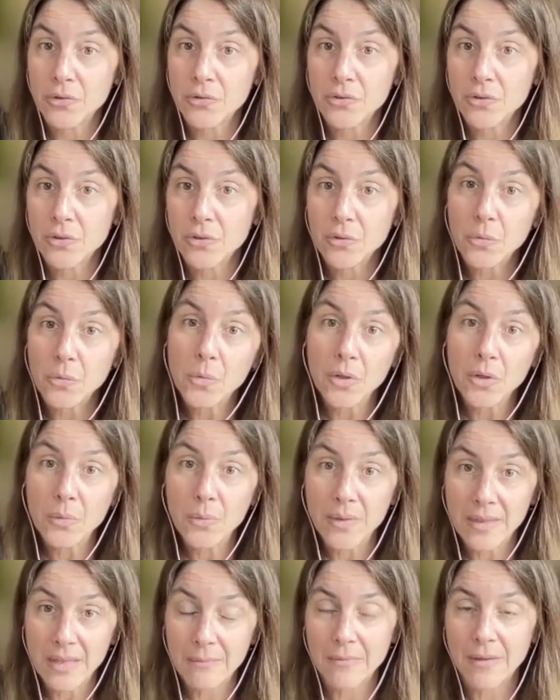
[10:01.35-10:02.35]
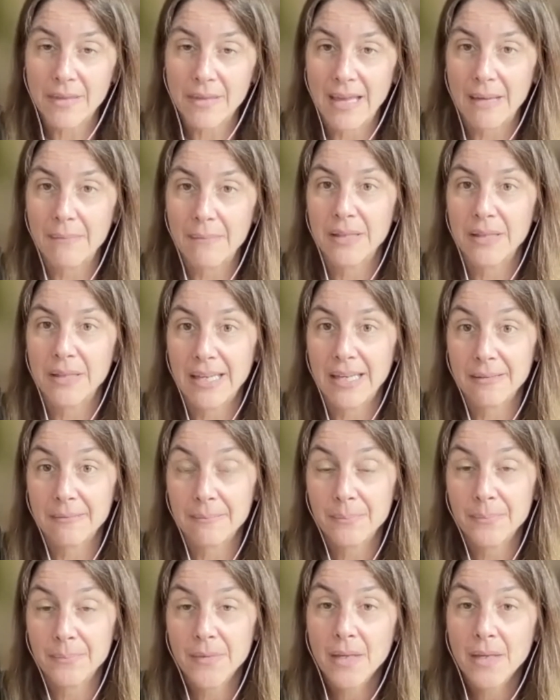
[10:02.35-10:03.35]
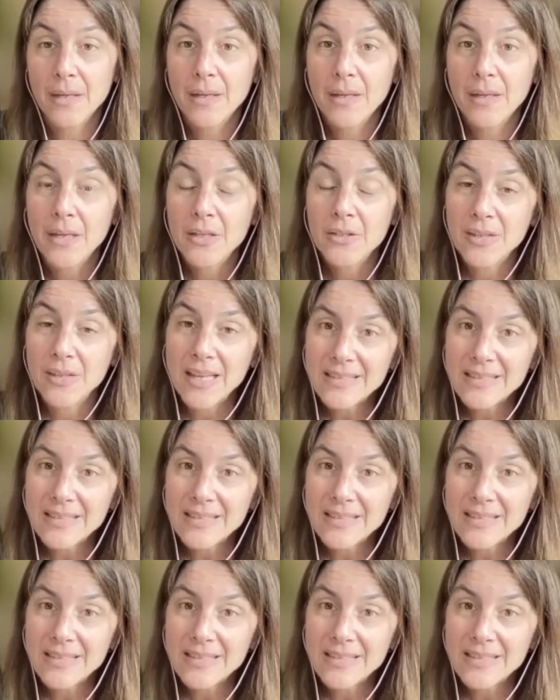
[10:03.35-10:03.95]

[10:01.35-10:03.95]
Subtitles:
So you'll work with them on that plan. So that's